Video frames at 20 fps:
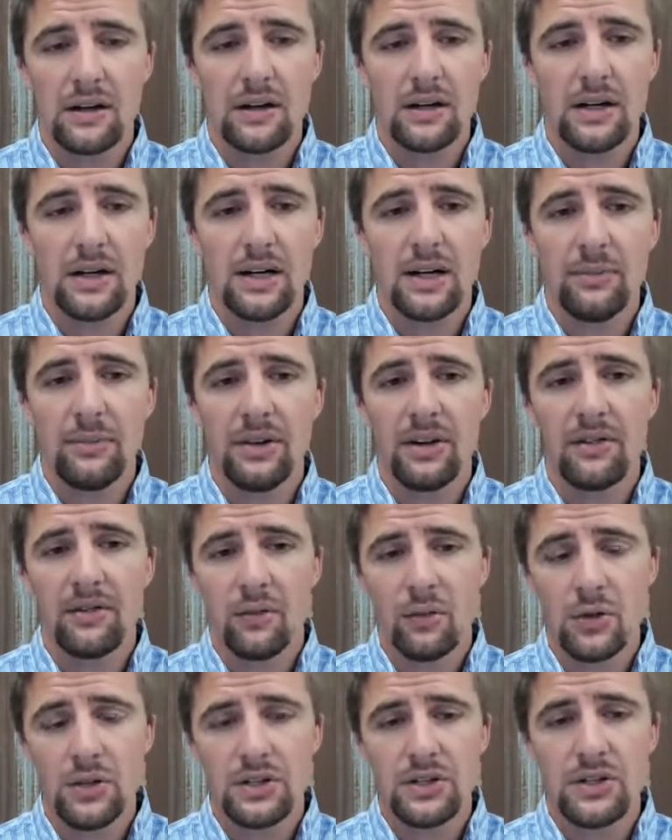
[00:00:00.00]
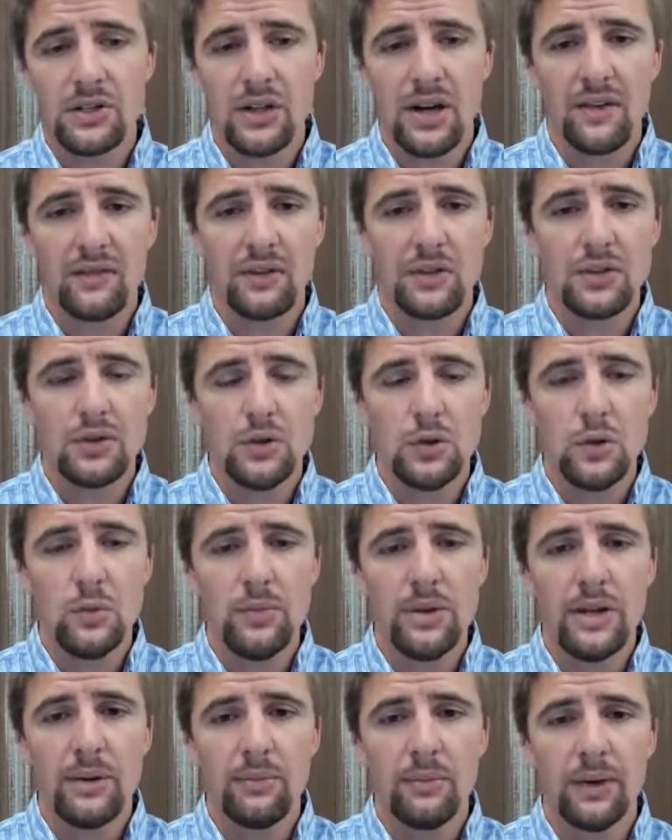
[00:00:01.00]
And unfortunately you have to tube
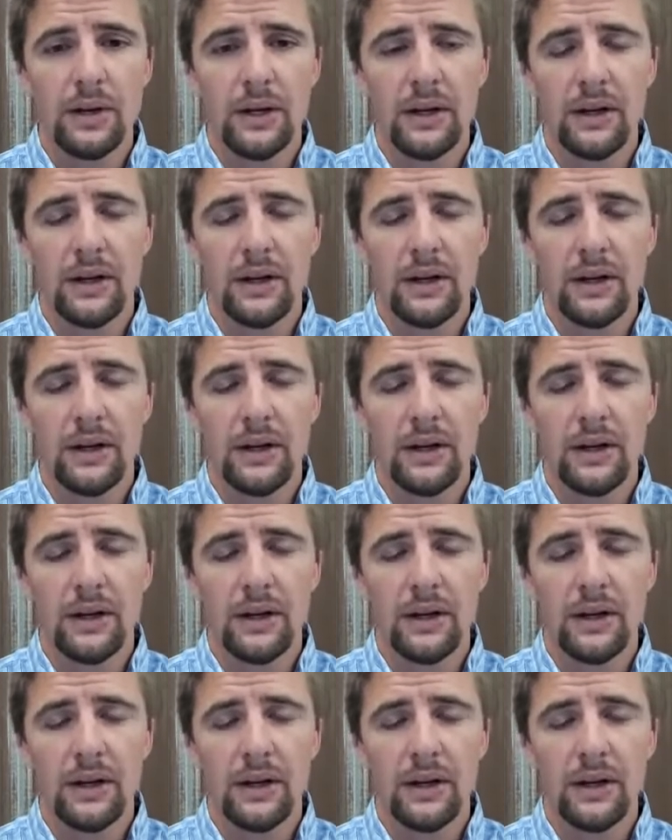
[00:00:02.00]
them.